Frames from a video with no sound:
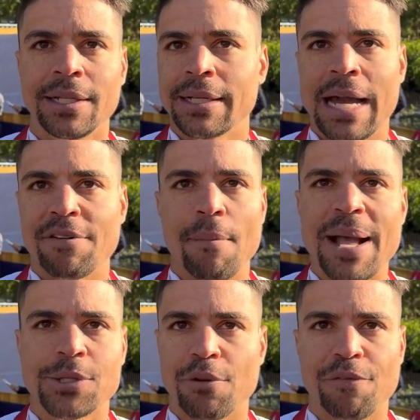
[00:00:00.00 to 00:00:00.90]
kind of a
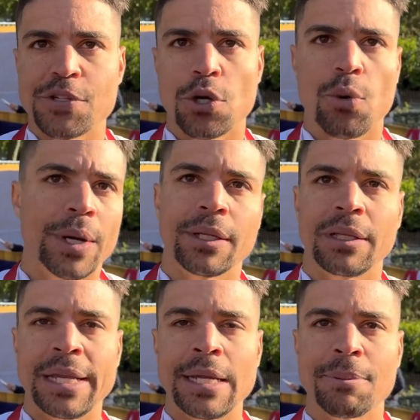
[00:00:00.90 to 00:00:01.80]
mental and a physical one
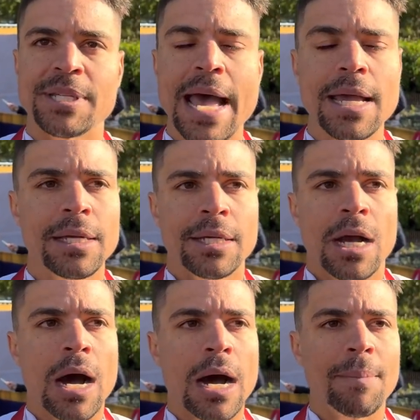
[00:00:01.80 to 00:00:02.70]
leading up to that.
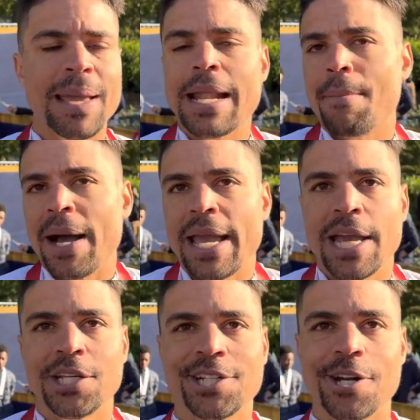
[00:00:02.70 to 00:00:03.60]
And at my
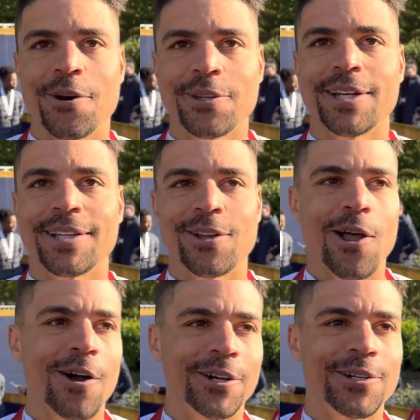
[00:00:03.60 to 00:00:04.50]
age, you know, the
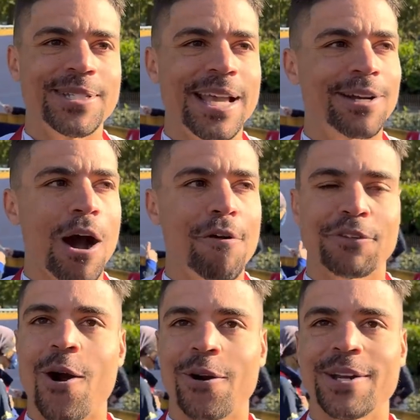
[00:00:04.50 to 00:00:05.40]
longer you take off, the
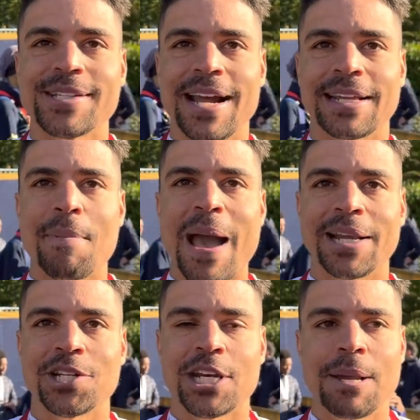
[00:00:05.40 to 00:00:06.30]
harder it is to kind of get back
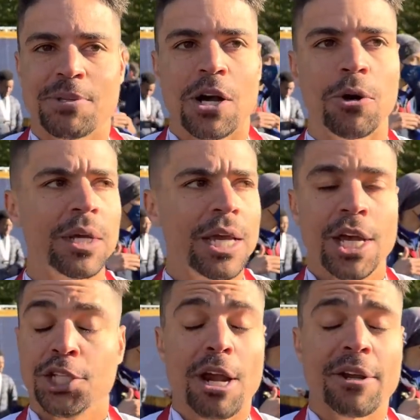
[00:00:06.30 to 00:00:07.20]
into shape. So
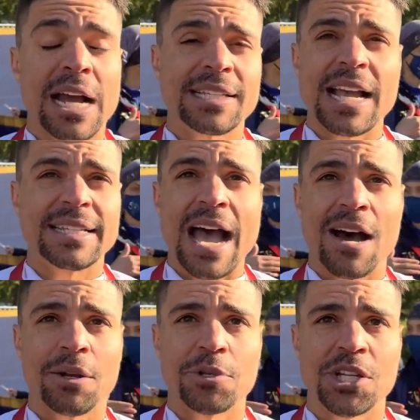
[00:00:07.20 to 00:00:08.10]
Jerry and I sat
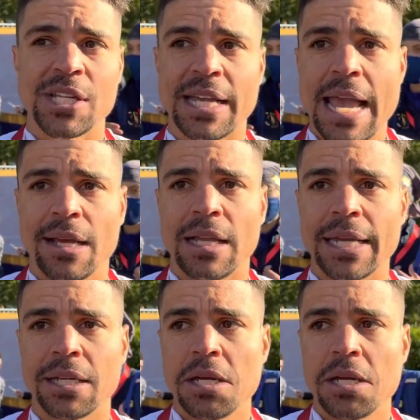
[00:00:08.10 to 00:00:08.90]
down and was just like, hey, like,